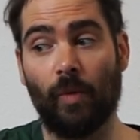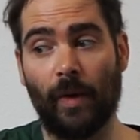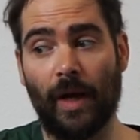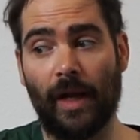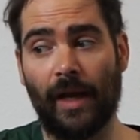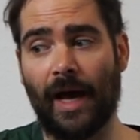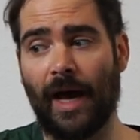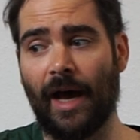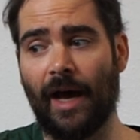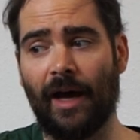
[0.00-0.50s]

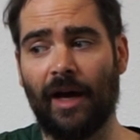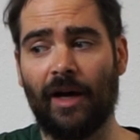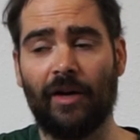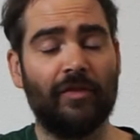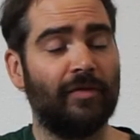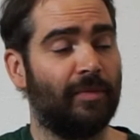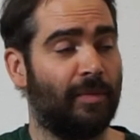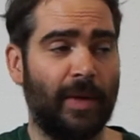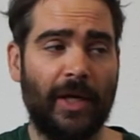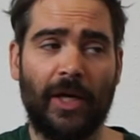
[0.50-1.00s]
Well,
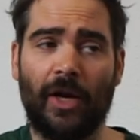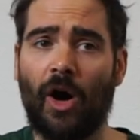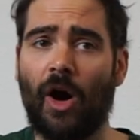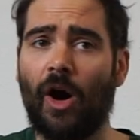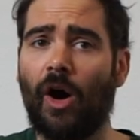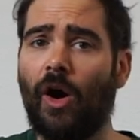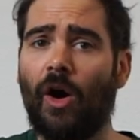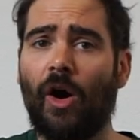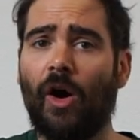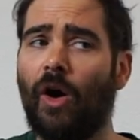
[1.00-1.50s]
I've been
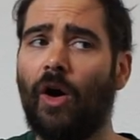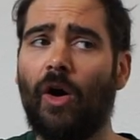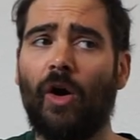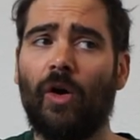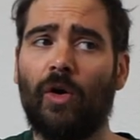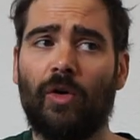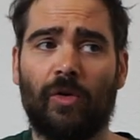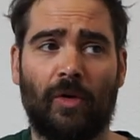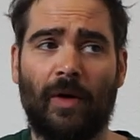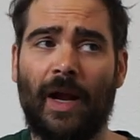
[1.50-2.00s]

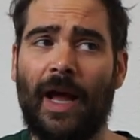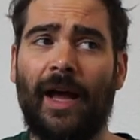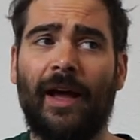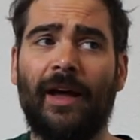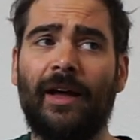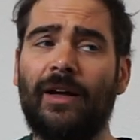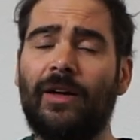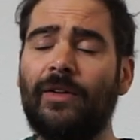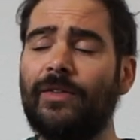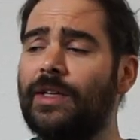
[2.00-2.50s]
all
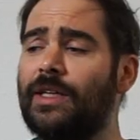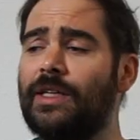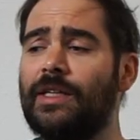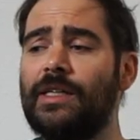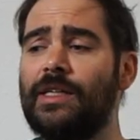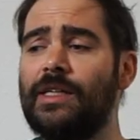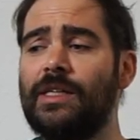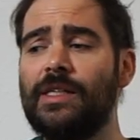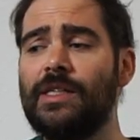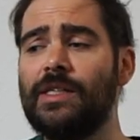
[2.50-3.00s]
around
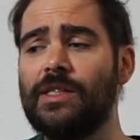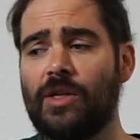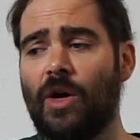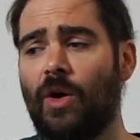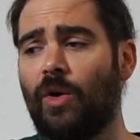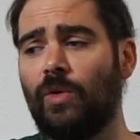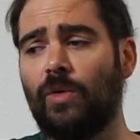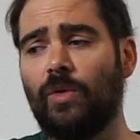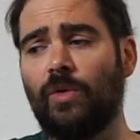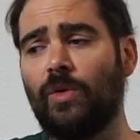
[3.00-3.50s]
this
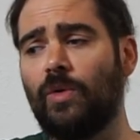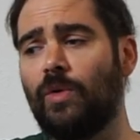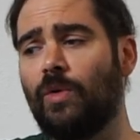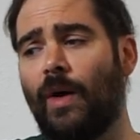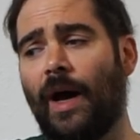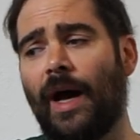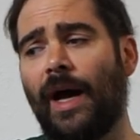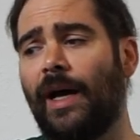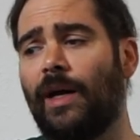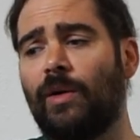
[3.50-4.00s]
whole
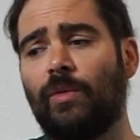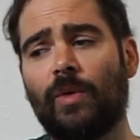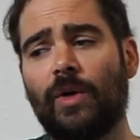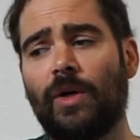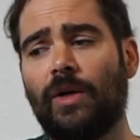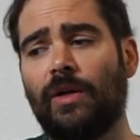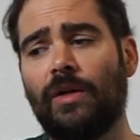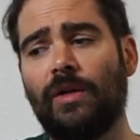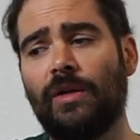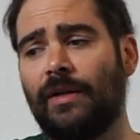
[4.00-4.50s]
wide
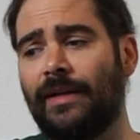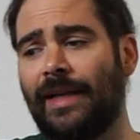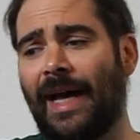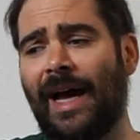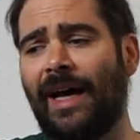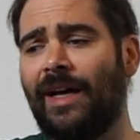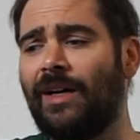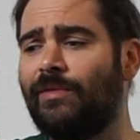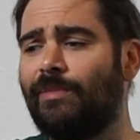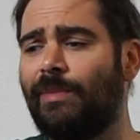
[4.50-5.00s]
world.
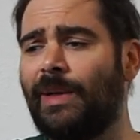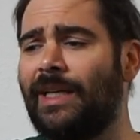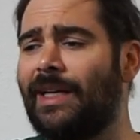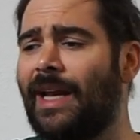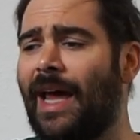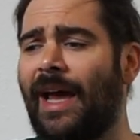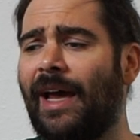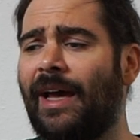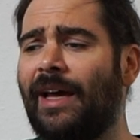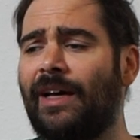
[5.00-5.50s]
I've been
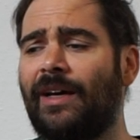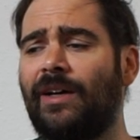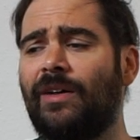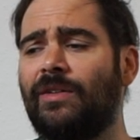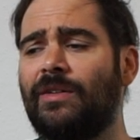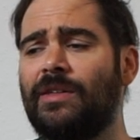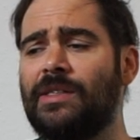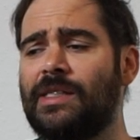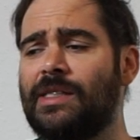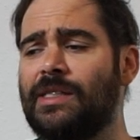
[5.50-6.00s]

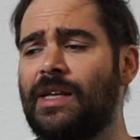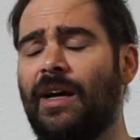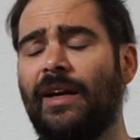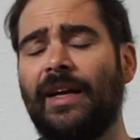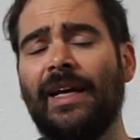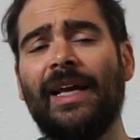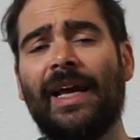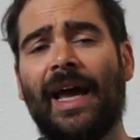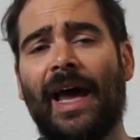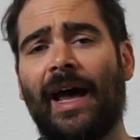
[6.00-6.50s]
down to
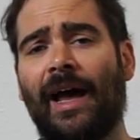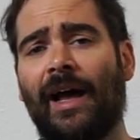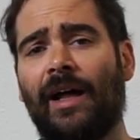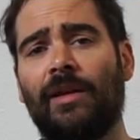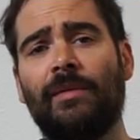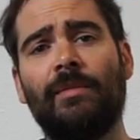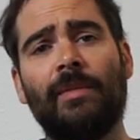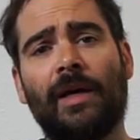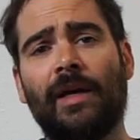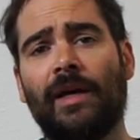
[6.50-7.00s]
sunny
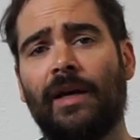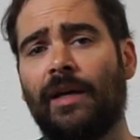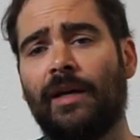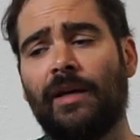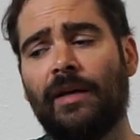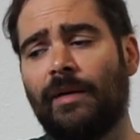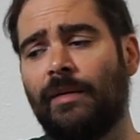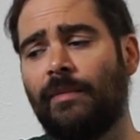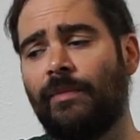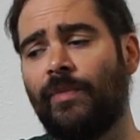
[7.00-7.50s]

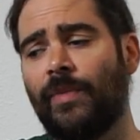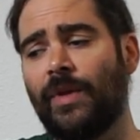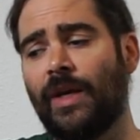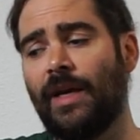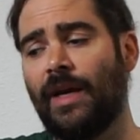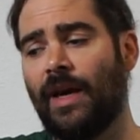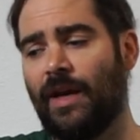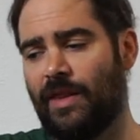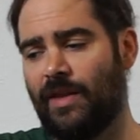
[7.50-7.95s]
Alabama.